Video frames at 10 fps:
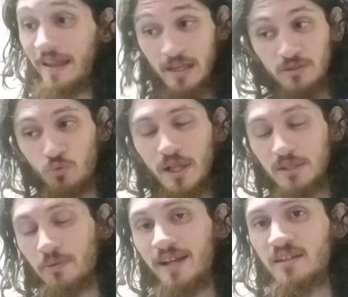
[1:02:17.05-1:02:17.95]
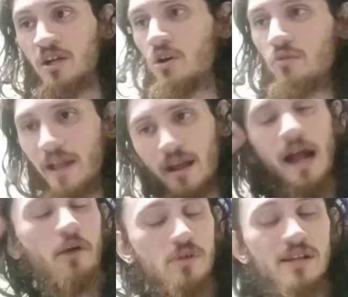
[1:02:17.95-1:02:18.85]
as well as play Touhou, like,
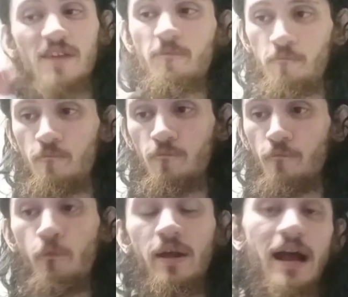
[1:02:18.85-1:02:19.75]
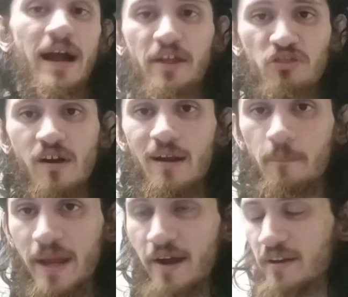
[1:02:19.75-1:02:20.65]
I wanted to give what I thought
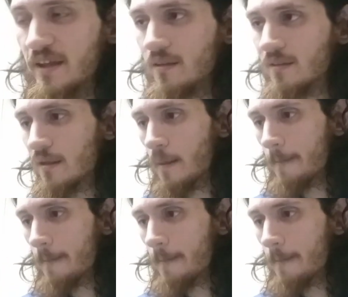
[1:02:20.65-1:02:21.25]
about it.